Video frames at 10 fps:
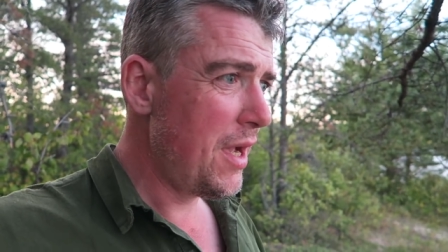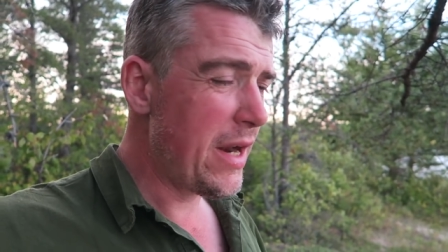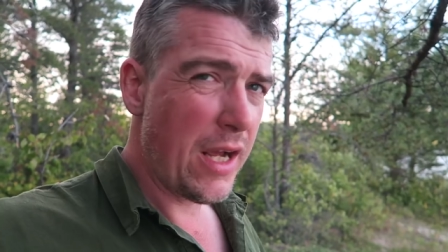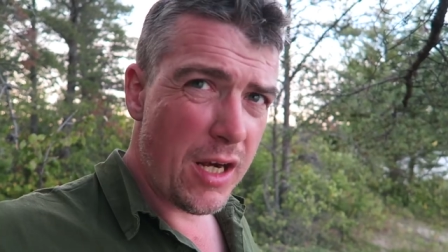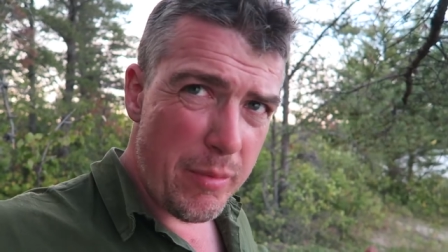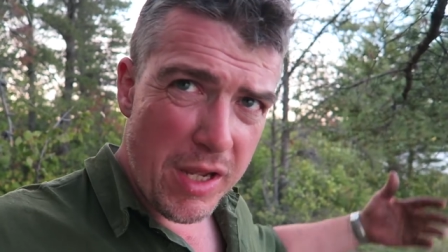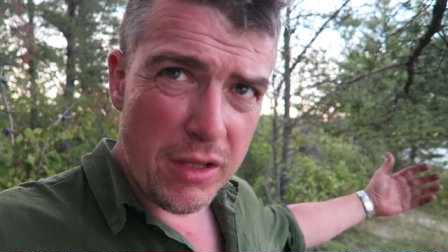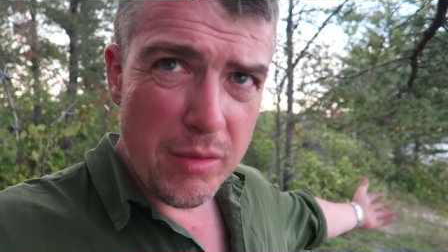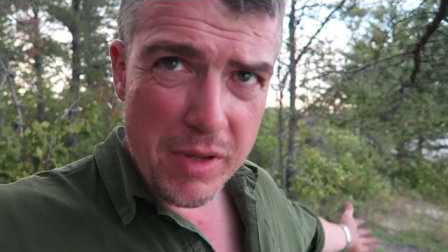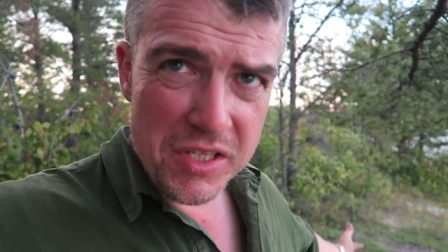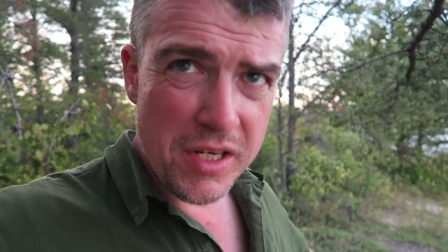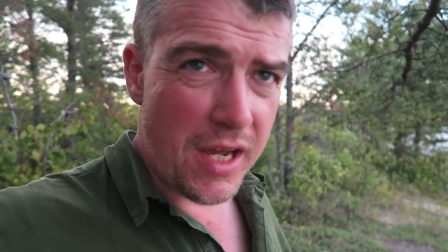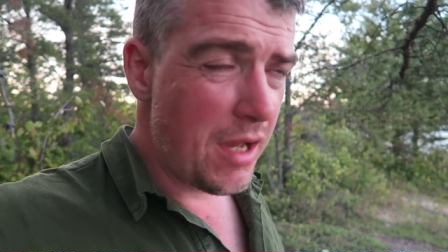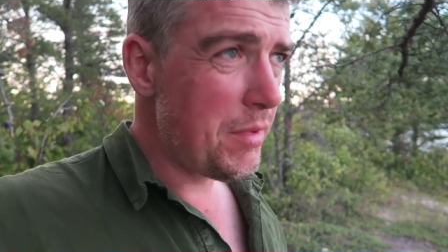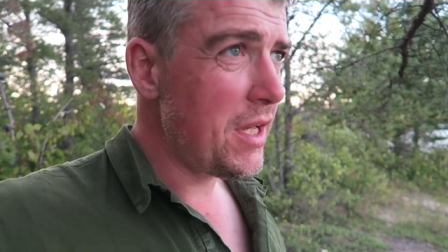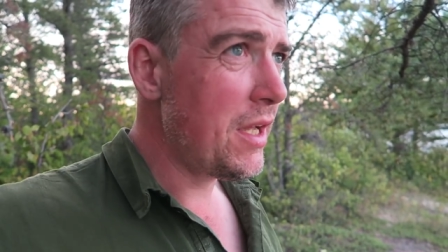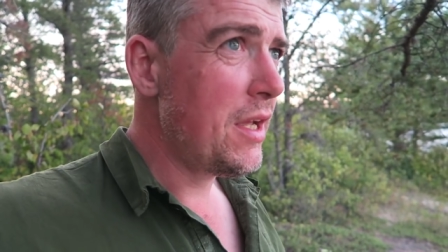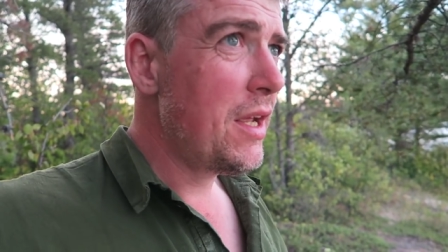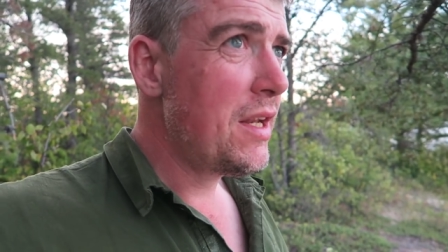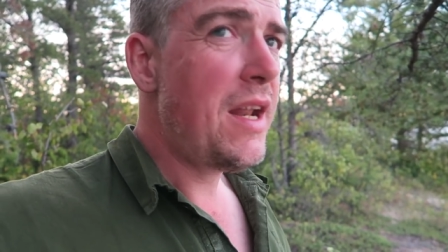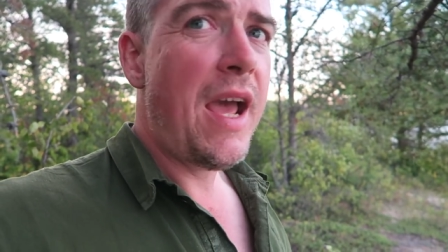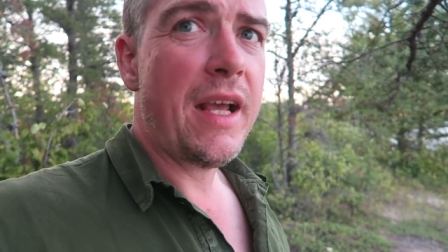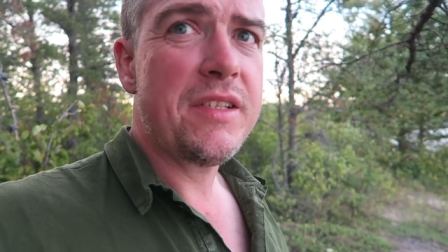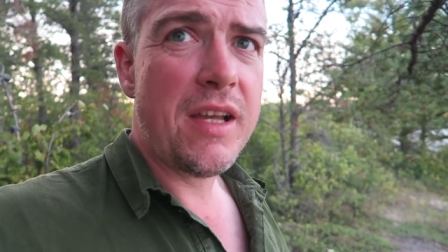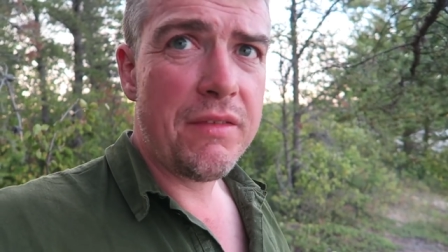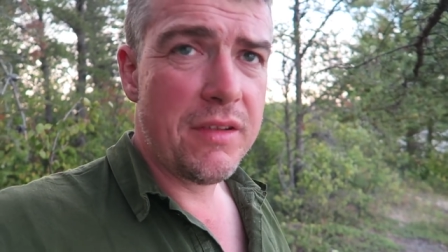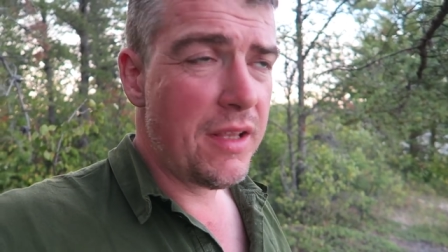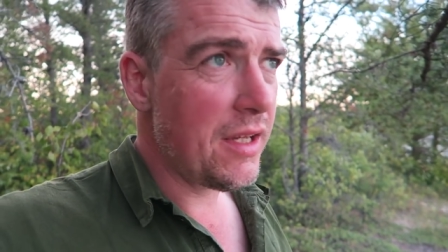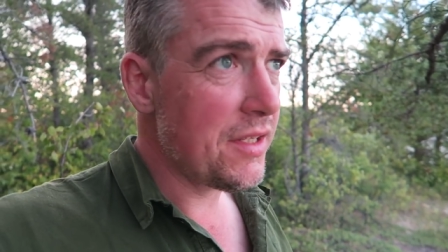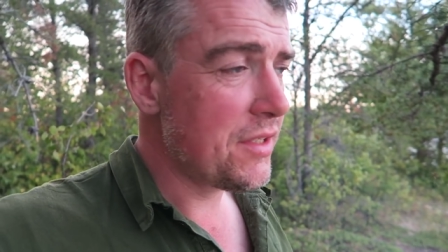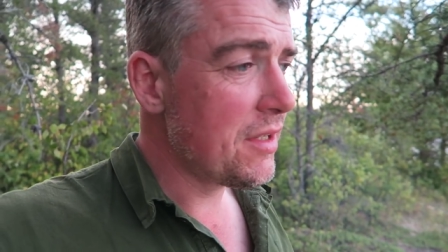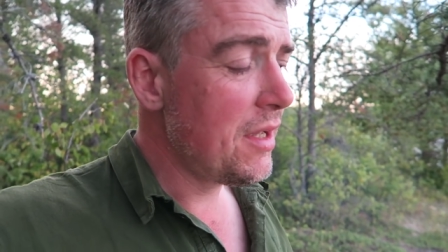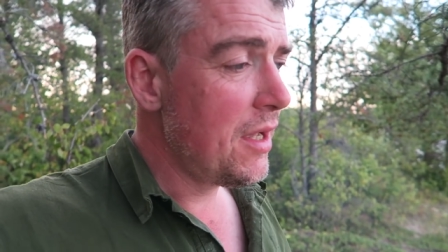And I'm gonna be on the Missinaibe next after this,